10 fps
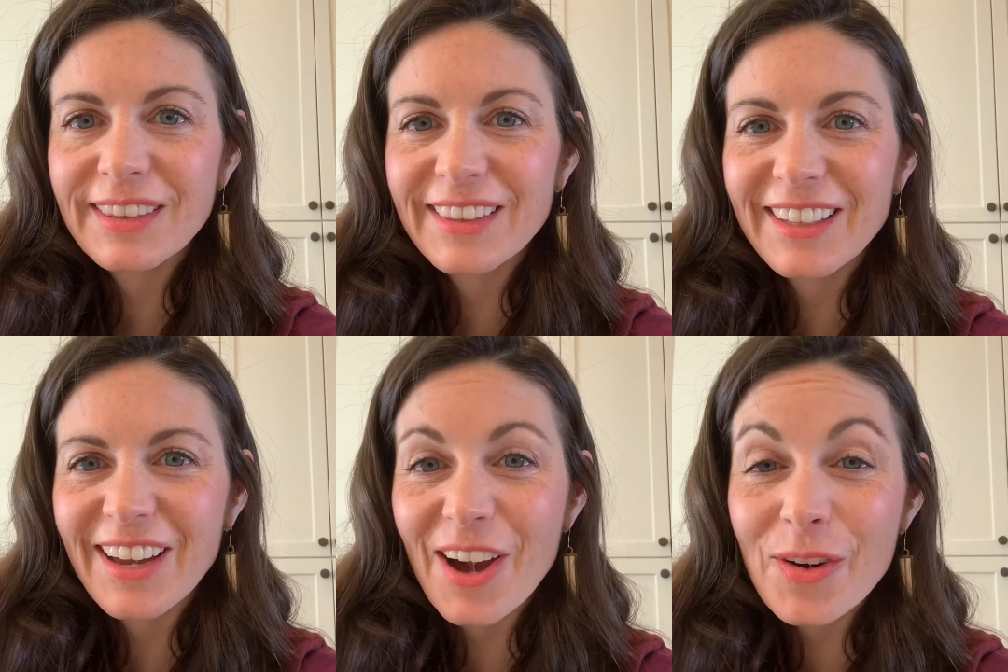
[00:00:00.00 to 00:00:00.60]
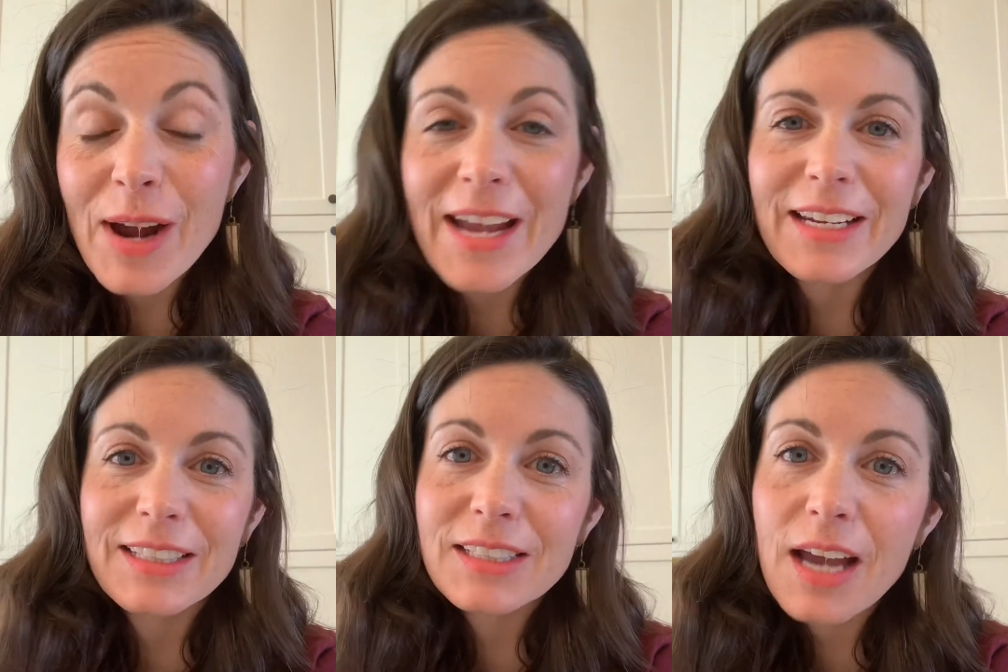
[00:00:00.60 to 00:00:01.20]
All right,
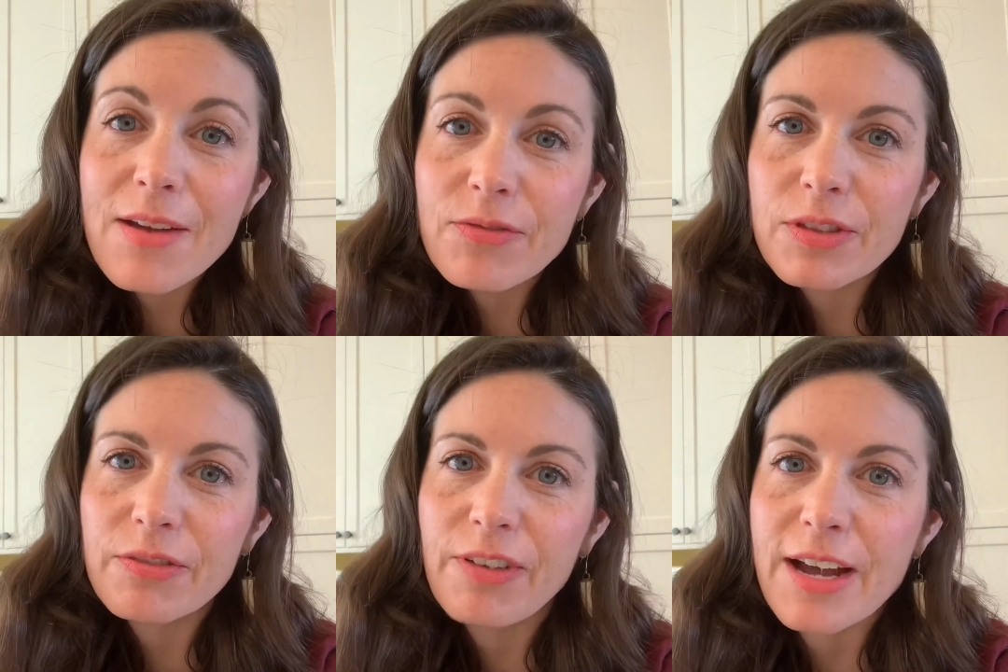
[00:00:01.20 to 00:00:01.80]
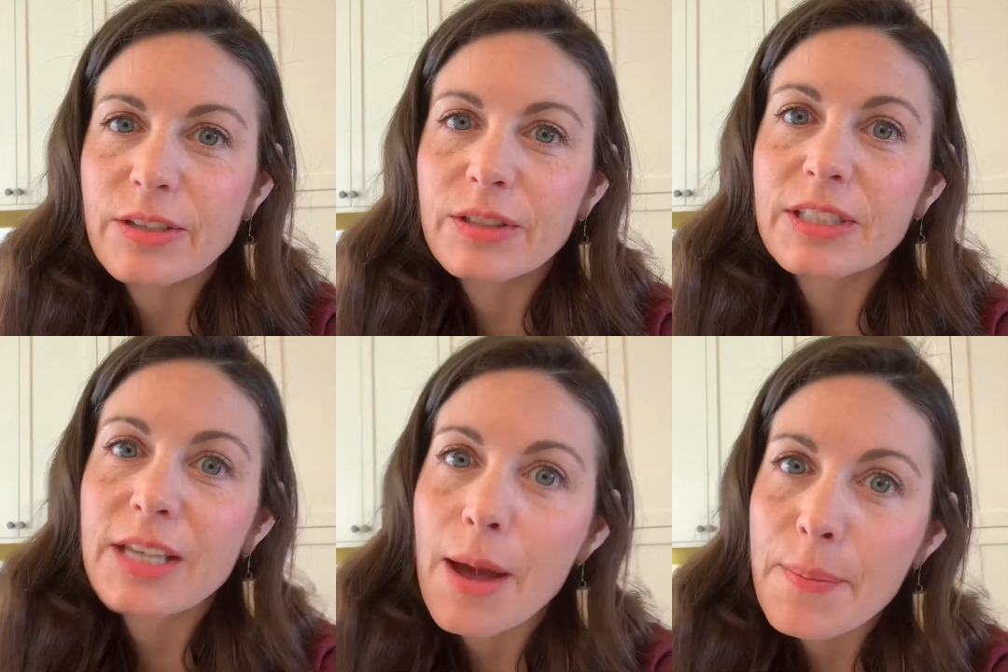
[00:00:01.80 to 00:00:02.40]
it's time for the final
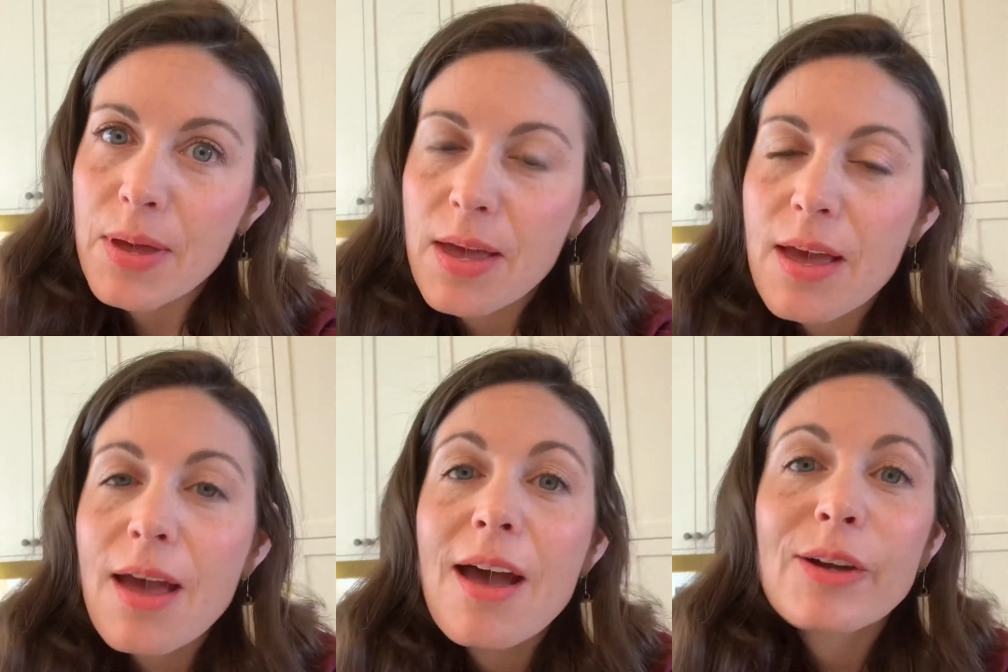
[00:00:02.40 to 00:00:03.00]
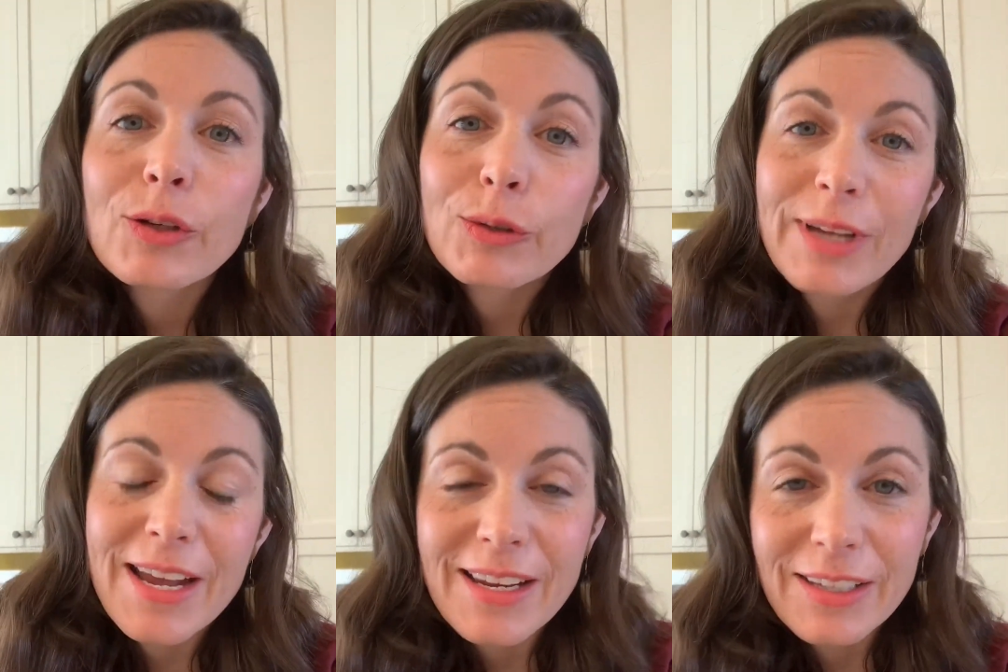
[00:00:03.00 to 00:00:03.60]
step,
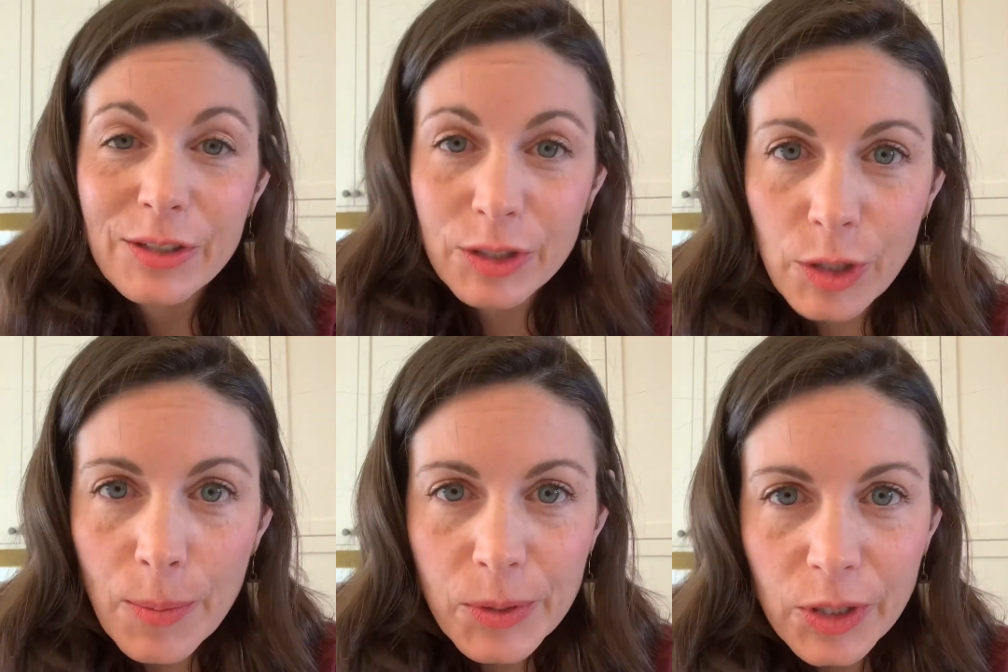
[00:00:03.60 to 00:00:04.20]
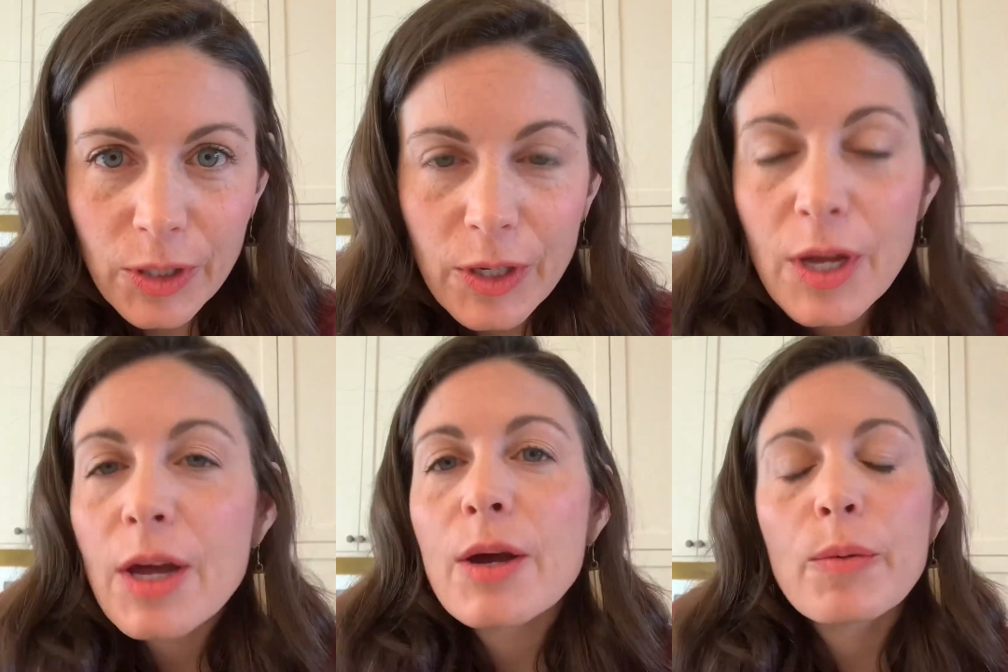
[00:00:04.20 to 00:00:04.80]
creating your sculpture.
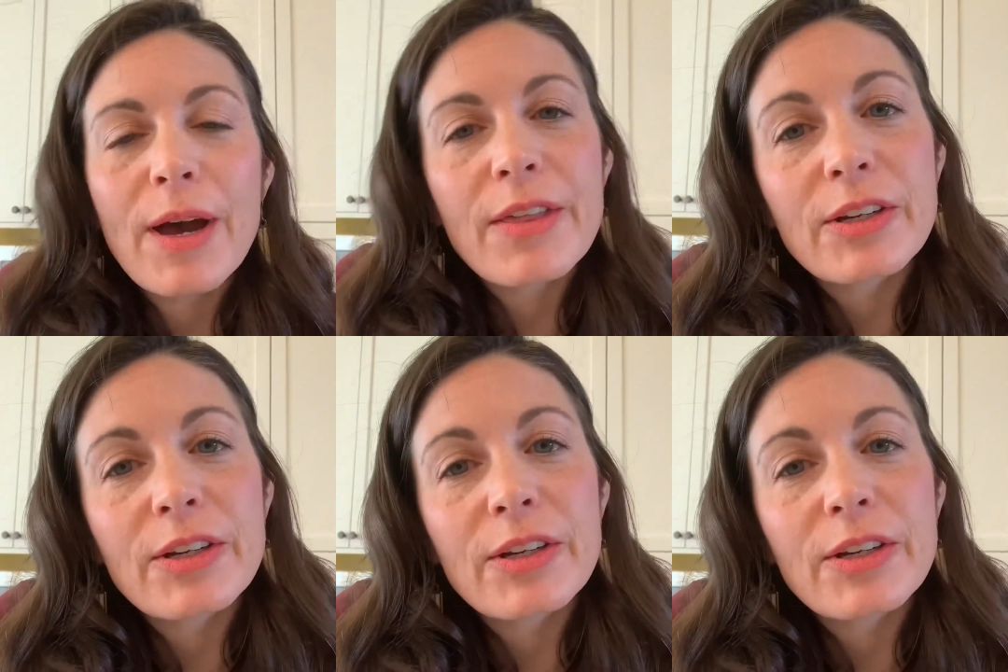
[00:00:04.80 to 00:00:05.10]
Whether you're